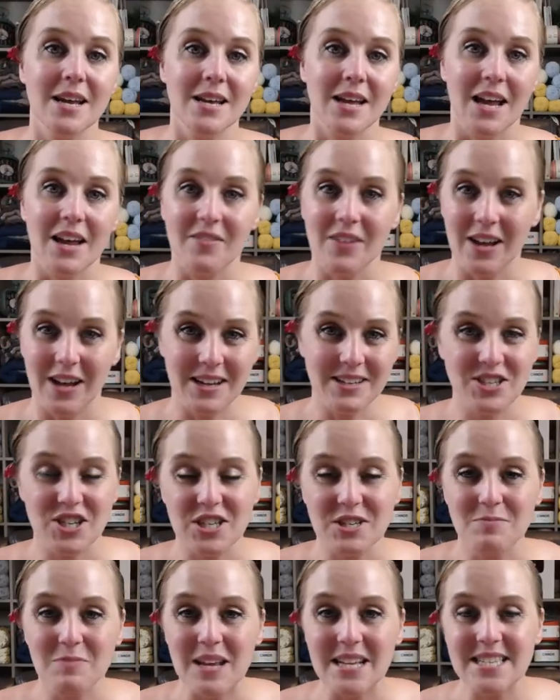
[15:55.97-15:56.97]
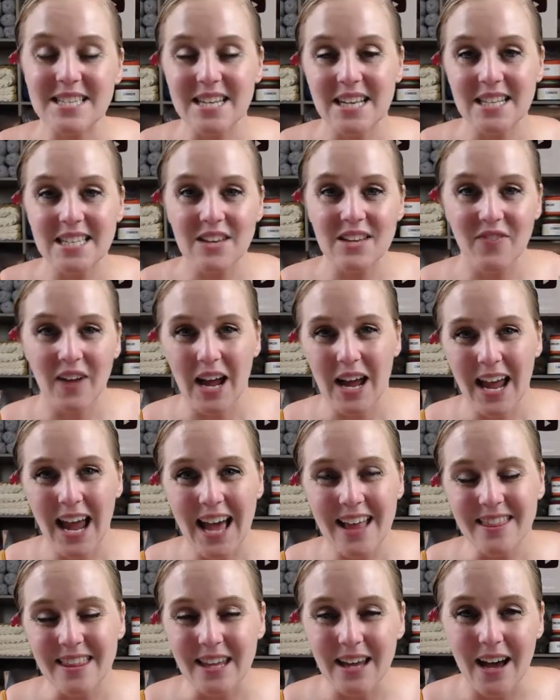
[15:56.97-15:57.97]
It, it just made sense if I
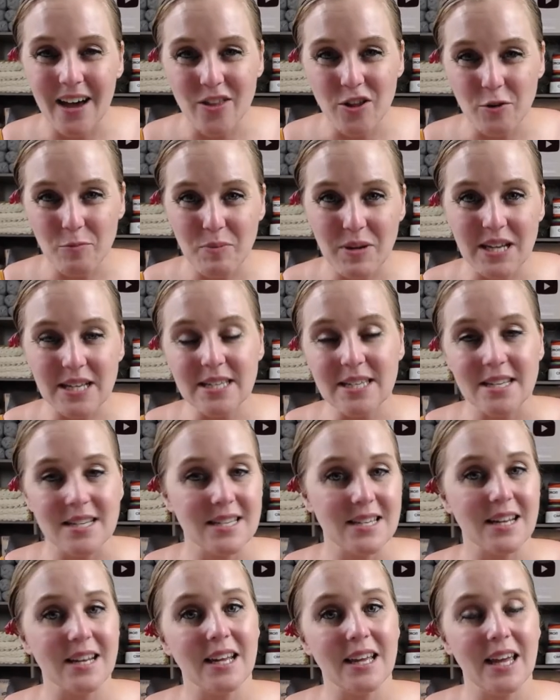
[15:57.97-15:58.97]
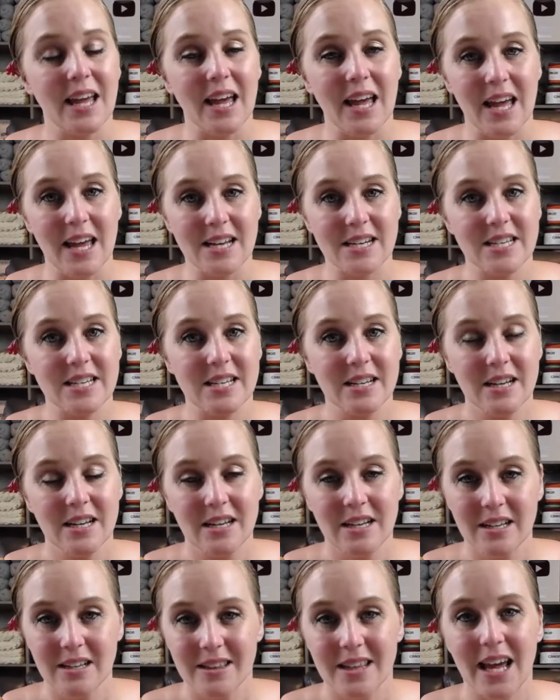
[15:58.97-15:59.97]
had the other pieces in a kit
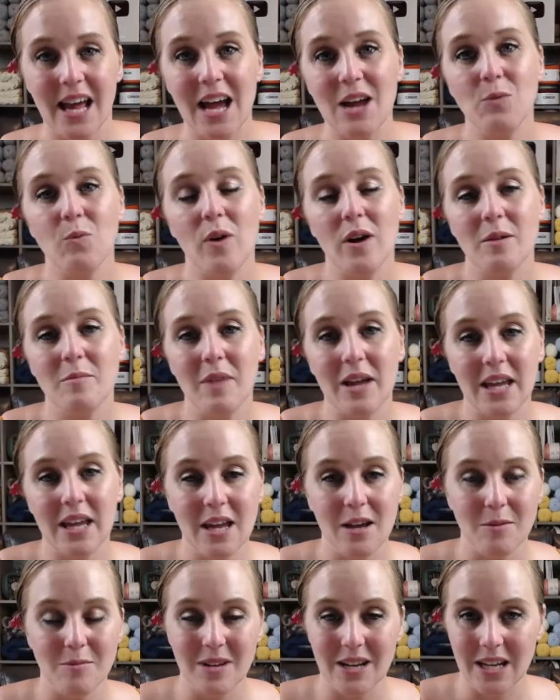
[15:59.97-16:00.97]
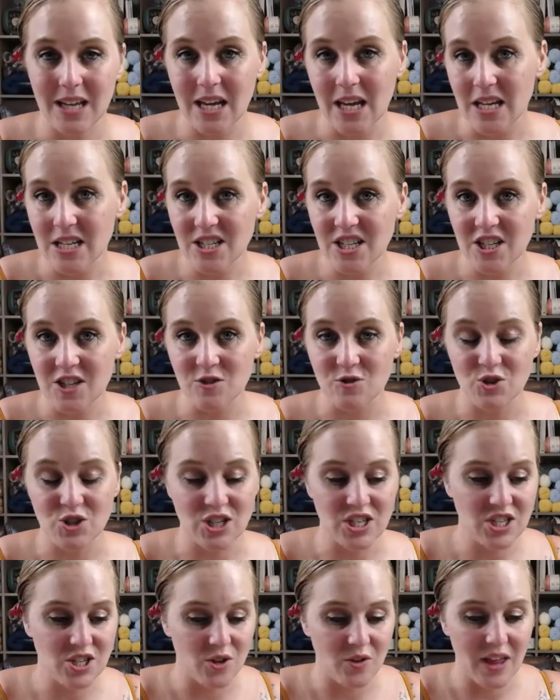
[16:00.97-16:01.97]
that I'd want to make him in a kit too,
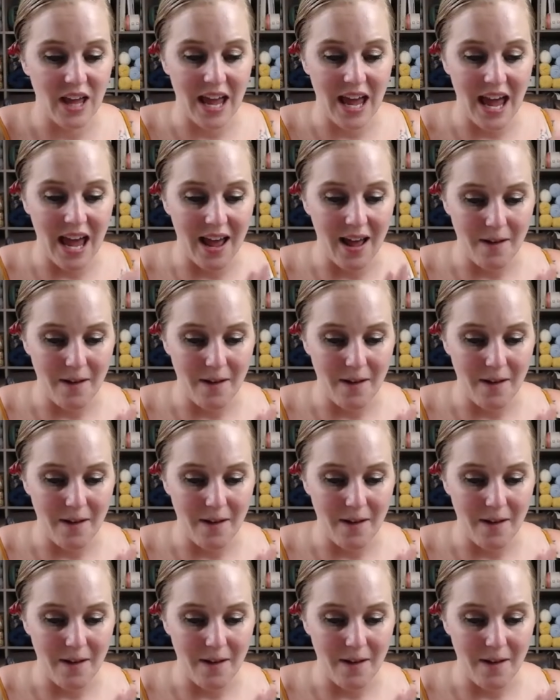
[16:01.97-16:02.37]
just so that